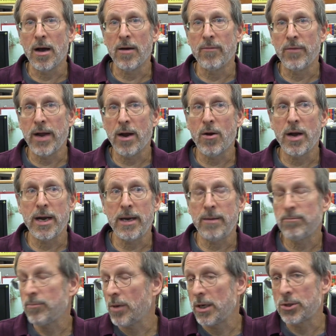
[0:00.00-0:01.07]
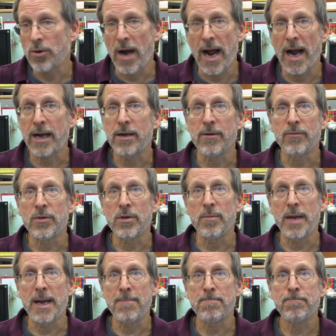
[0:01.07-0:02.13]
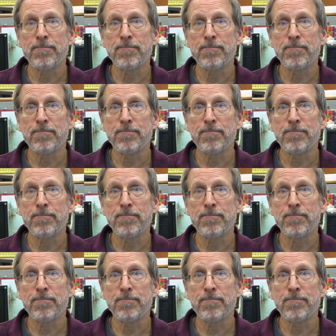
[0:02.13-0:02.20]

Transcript: very attractive to me.